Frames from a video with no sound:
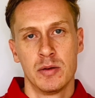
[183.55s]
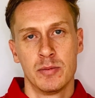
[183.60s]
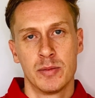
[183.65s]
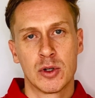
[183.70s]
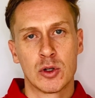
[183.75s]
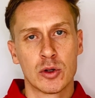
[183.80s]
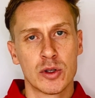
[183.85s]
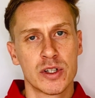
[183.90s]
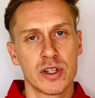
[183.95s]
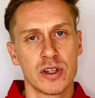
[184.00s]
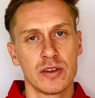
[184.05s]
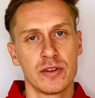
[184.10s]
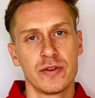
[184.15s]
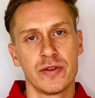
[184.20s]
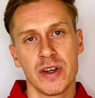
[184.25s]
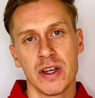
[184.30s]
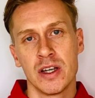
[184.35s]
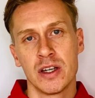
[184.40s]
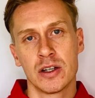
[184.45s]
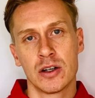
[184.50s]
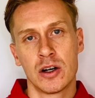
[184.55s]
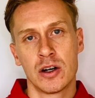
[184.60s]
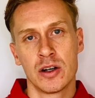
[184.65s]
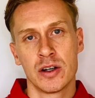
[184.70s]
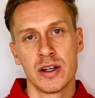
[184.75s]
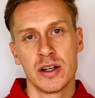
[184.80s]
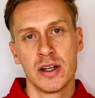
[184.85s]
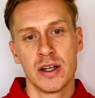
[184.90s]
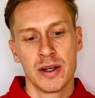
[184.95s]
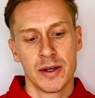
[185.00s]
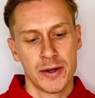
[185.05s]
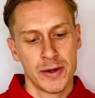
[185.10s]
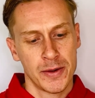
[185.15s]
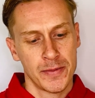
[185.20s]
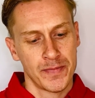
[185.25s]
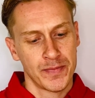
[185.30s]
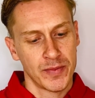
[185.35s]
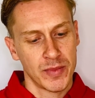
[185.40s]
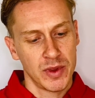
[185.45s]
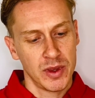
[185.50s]
but also think on
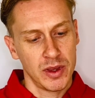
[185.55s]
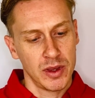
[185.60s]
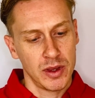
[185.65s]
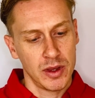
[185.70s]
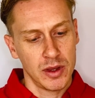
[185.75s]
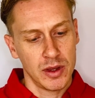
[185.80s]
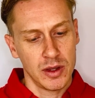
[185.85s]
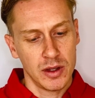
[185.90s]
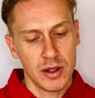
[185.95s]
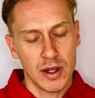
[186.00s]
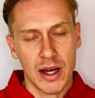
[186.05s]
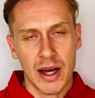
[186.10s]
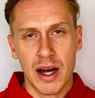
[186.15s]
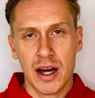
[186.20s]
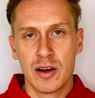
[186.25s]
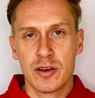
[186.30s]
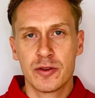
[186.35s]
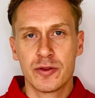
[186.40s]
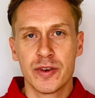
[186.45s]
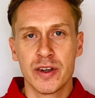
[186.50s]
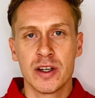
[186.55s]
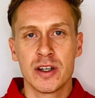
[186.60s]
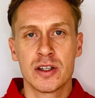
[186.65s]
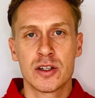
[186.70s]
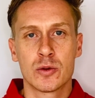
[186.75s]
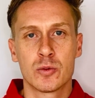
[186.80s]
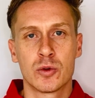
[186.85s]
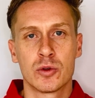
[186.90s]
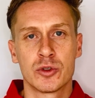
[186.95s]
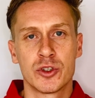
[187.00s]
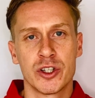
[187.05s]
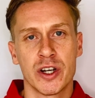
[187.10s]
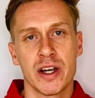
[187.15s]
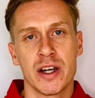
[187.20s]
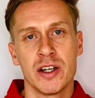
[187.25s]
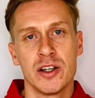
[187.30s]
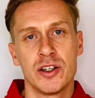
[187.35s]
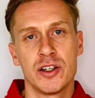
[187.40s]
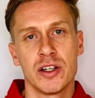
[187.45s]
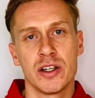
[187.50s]
how things will
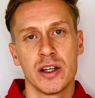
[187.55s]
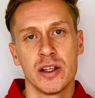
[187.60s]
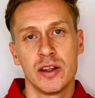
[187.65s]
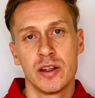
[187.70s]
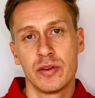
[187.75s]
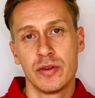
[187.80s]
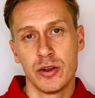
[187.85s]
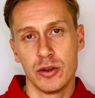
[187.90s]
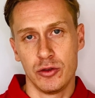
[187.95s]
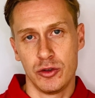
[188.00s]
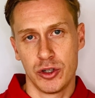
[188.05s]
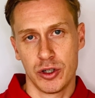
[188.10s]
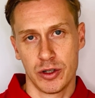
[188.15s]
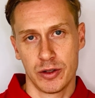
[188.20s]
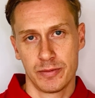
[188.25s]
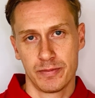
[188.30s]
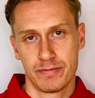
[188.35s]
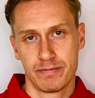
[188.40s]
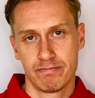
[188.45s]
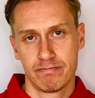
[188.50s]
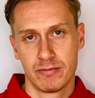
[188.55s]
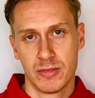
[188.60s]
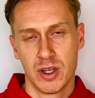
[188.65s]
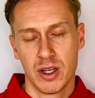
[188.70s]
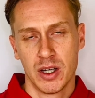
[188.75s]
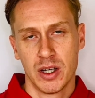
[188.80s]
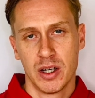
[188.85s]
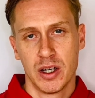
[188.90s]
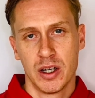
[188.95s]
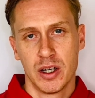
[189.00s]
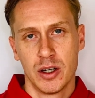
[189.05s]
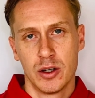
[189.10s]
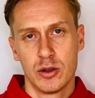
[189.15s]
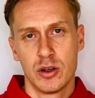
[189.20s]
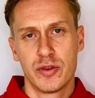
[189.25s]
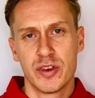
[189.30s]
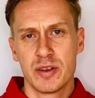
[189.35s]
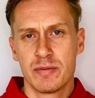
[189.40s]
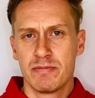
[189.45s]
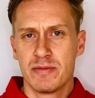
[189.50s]
change in the future,
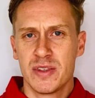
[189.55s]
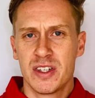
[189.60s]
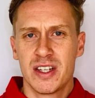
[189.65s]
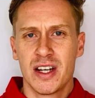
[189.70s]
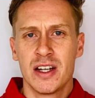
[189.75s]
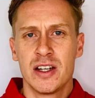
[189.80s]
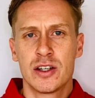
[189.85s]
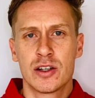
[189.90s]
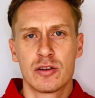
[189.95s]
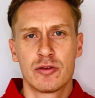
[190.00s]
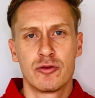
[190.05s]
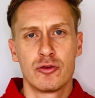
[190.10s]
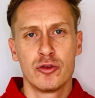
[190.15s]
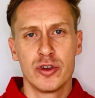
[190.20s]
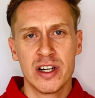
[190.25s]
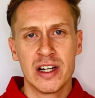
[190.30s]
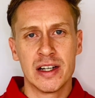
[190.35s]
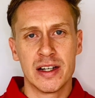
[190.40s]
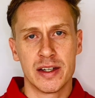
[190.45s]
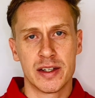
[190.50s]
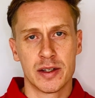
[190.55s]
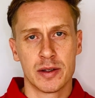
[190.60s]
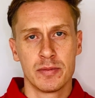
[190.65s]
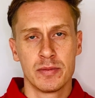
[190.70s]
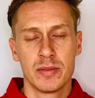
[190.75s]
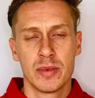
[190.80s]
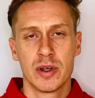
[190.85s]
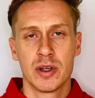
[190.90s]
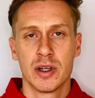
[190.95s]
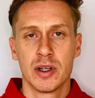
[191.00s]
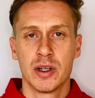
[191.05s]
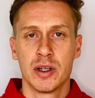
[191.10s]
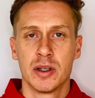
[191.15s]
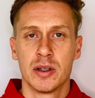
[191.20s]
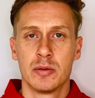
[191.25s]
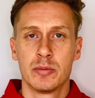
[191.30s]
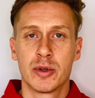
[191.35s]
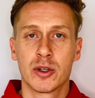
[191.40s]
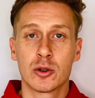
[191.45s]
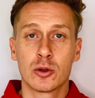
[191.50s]
with a sense of realism,
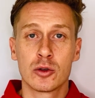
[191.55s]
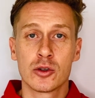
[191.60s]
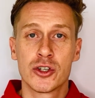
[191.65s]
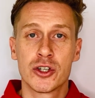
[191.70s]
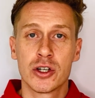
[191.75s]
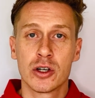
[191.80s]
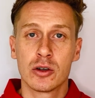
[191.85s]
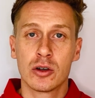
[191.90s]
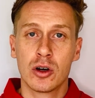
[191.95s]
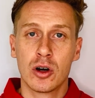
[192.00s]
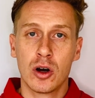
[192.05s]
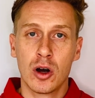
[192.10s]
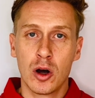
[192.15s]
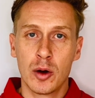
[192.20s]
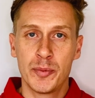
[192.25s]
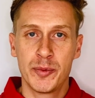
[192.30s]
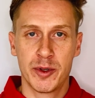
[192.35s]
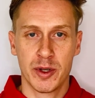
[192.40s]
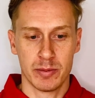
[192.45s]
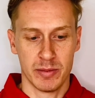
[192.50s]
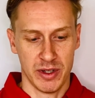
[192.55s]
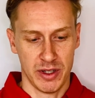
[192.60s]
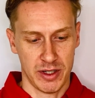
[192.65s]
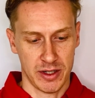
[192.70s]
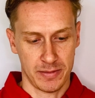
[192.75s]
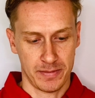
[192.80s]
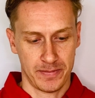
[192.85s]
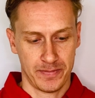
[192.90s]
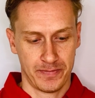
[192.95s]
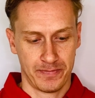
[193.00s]
but also optimism.